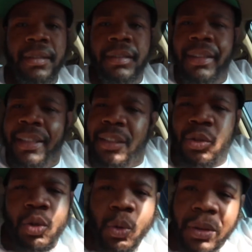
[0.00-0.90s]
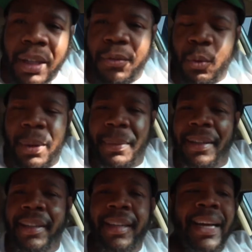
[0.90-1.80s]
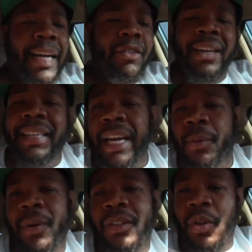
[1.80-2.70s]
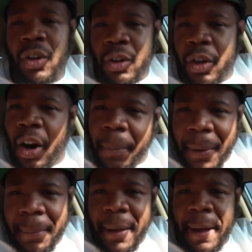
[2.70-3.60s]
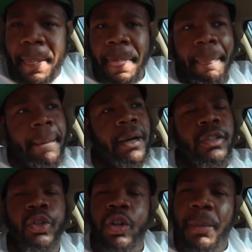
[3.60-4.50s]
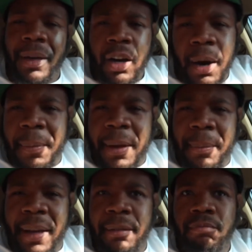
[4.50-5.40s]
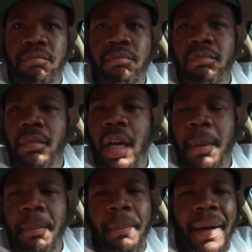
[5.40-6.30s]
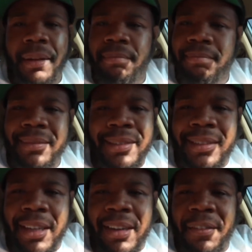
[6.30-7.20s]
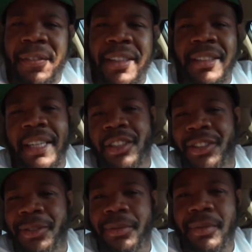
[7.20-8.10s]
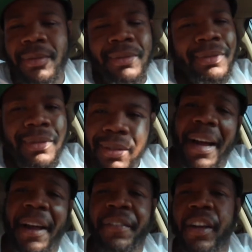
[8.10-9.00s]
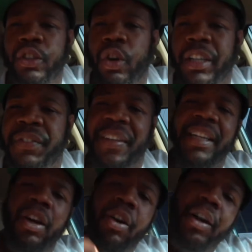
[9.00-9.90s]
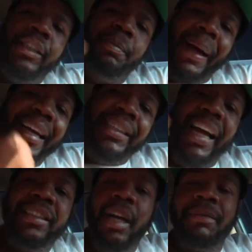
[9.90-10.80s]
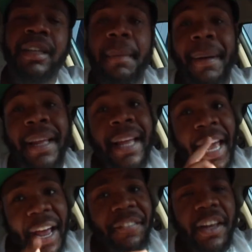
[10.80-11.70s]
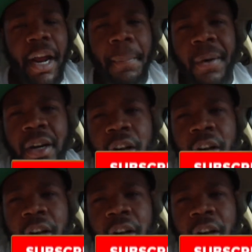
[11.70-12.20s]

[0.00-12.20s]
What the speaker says: Just can you do something with me? And he was like, yeah, we'll throw it on your car payment. Throw it on my car payment. But still didn't fix the issue. If you enjoyed this video, go and smash that thumbs up button. If you're not part